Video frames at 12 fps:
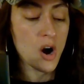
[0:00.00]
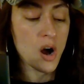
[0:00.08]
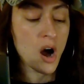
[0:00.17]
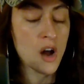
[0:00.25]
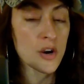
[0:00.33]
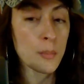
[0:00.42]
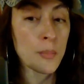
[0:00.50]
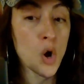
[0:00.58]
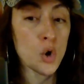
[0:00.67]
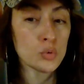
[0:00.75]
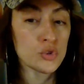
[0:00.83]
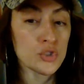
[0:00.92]
On a
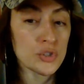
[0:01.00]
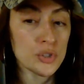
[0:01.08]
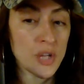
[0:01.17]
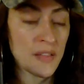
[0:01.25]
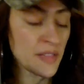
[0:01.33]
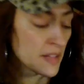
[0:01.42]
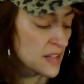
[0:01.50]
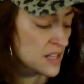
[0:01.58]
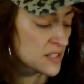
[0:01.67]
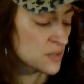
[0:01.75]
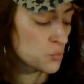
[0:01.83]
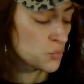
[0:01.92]
boat. I think
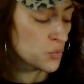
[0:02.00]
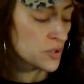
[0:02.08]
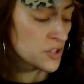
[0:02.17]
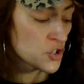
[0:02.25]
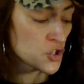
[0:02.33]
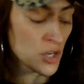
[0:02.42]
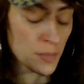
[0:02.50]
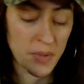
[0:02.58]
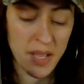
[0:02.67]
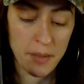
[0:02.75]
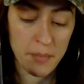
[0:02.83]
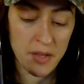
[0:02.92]
that's what the ship
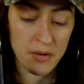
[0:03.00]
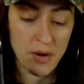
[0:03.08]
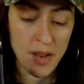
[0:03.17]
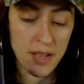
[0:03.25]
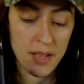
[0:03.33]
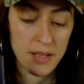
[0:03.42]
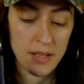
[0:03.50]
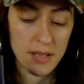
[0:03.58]
came in, right?